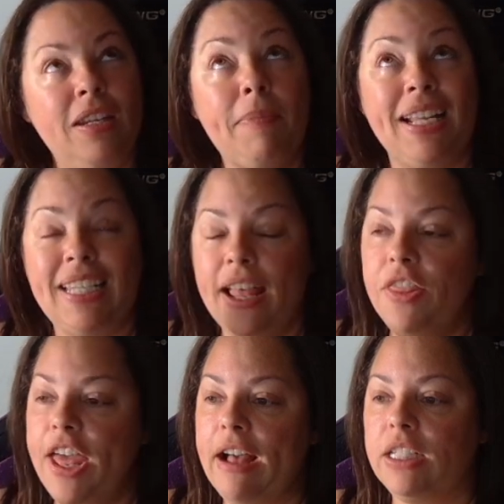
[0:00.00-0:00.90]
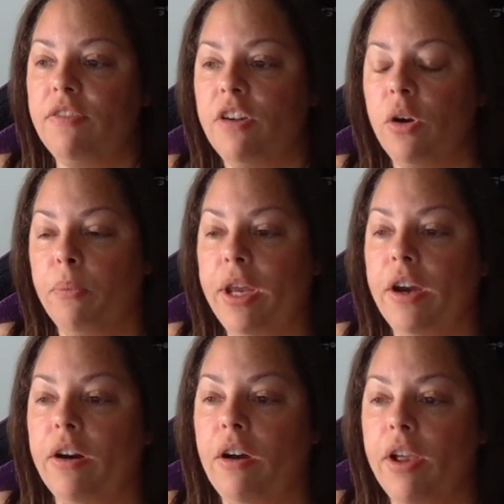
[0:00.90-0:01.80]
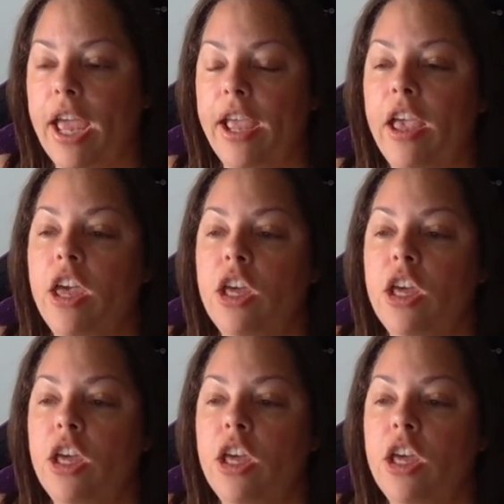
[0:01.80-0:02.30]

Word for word: in my 10th house of career, okay?